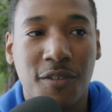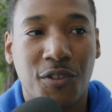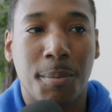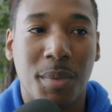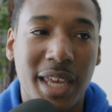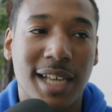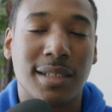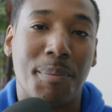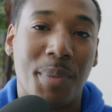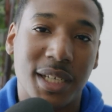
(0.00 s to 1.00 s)
for me as
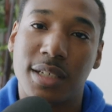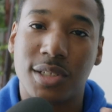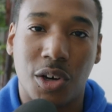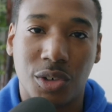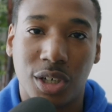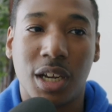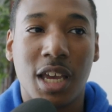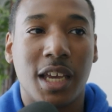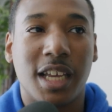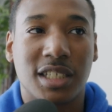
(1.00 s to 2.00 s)
a business owner
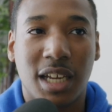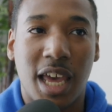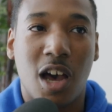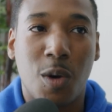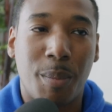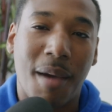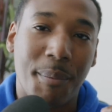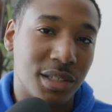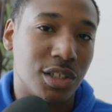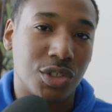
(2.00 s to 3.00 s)
is going to help my
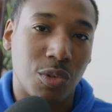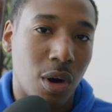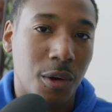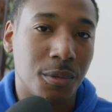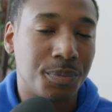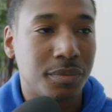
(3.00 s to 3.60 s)
business grow.